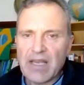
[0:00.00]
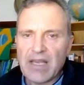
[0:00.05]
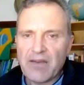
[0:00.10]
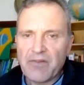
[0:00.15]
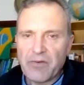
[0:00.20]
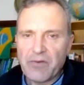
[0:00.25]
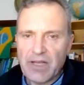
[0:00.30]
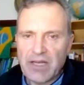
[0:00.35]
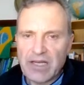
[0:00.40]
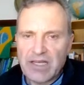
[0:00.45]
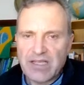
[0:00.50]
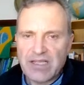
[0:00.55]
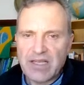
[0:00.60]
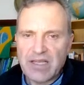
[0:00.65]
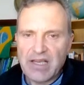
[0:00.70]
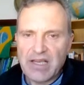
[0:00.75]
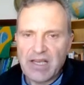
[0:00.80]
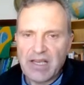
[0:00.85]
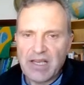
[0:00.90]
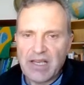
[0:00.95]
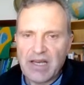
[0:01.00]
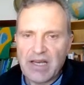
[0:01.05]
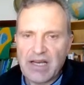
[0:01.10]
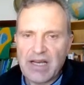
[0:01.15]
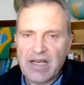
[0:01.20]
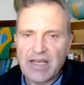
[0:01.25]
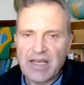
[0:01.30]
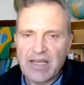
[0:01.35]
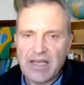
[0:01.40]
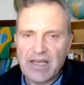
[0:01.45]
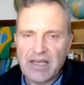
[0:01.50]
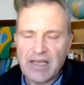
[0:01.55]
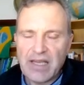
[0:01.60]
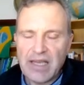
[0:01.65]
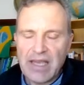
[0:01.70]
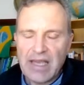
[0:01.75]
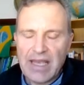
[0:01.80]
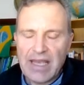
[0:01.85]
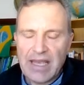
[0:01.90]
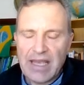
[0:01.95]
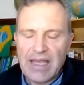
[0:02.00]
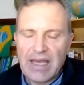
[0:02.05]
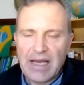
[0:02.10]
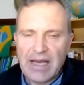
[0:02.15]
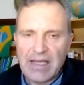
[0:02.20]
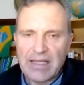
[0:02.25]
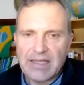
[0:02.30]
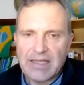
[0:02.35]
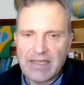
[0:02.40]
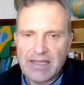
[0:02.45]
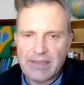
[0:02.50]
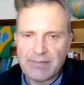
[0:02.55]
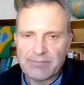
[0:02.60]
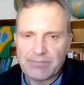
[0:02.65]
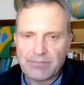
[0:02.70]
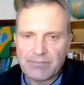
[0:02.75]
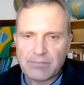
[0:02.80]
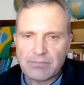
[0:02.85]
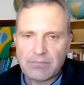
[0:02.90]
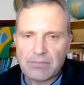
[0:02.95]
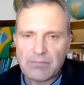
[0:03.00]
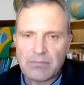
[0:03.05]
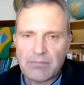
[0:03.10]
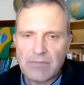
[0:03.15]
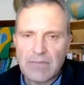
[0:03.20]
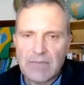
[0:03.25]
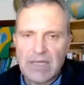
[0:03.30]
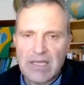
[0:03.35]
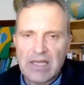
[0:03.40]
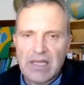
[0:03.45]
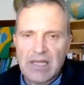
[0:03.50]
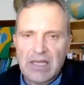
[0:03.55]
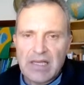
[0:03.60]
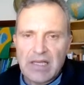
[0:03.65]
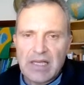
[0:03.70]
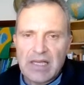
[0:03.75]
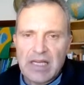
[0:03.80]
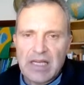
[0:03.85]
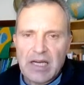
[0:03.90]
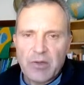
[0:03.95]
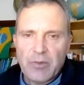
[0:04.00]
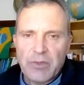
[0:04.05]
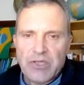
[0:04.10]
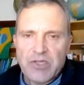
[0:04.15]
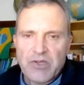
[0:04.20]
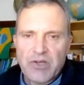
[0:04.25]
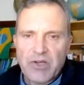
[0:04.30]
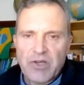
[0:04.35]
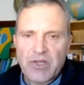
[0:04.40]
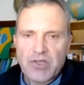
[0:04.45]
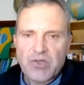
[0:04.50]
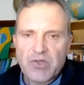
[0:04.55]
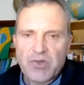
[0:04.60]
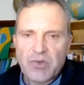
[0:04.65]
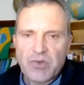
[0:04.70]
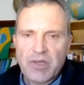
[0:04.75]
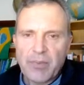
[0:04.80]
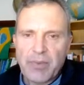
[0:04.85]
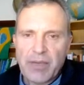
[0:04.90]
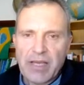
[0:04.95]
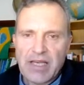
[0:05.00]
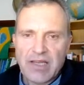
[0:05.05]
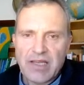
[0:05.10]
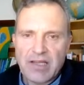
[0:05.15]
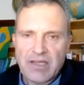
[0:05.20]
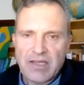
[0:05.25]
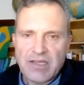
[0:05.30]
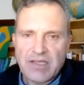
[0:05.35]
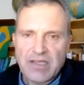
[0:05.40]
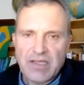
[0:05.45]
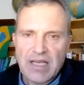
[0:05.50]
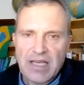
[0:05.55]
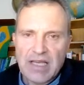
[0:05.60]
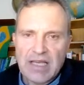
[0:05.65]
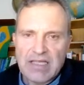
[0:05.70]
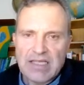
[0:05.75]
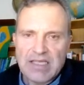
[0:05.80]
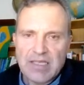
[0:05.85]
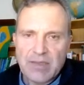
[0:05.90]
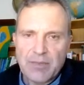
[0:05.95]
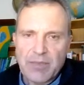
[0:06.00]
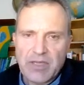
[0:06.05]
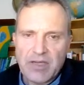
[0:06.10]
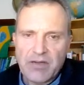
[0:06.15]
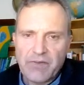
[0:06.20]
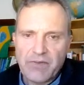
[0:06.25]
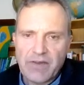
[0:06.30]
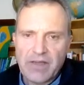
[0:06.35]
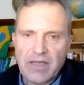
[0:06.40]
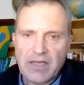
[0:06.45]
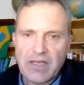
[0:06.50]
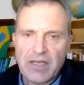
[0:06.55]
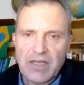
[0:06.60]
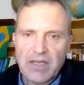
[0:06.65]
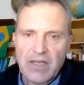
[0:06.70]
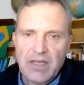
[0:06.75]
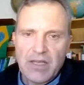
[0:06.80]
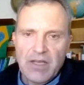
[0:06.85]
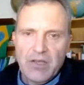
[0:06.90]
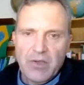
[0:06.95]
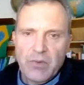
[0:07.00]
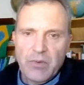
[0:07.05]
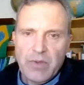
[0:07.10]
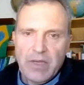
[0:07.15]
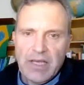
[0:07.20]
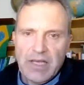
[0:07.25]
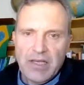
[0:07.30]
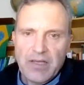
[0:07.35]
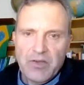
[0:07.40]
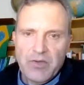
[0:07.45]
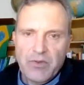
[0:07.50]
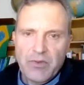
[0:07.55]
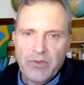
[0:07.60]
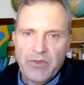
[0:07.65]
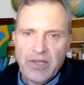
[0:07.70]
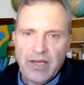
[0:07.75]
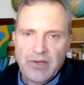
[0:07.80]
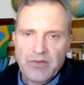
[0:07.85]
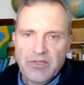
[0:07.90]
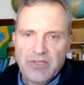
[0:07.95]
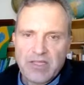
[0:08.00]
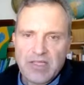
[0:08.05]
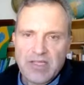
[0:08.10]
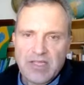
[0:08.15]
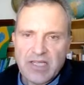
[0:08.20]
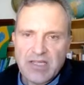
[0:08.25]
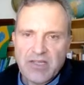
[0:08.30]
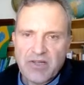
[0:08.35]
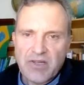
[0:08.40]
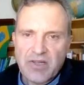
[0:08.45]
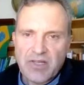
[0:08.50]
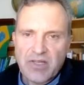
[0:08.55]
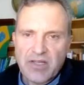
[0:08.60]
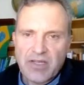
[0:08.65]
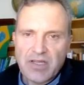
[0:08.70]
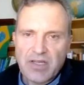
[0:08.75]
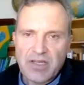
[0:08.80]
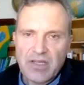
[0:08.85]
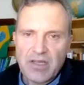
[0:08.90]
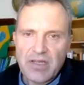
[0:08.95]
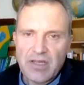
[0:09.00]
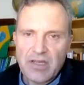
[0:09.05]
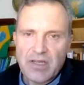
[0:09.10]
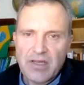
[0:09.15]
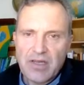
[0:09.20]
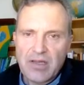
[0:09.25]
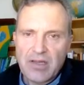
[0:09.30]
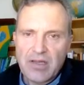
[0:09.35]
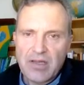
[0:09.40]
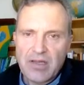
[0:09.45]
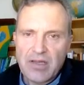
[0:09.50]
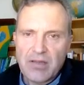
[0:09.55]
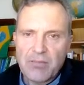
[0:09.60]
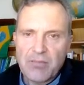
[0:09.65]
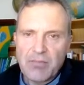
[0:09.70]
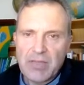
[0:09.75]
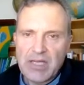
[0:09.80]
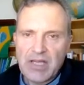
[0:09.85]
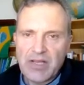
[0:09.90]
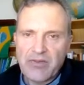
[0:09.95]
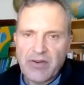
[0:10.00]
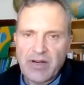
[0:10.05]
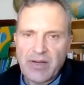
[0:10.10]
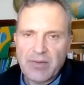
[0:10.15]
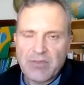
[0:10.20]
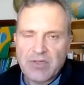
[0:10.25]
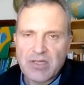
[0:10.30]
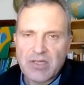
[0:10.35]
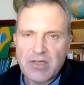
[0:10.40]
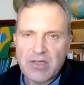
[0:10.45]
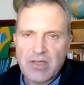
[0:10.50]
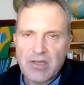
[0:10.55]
for NSAID. Now we turn to the painkillers. Acetaminophen, you get 2,600 milligrams,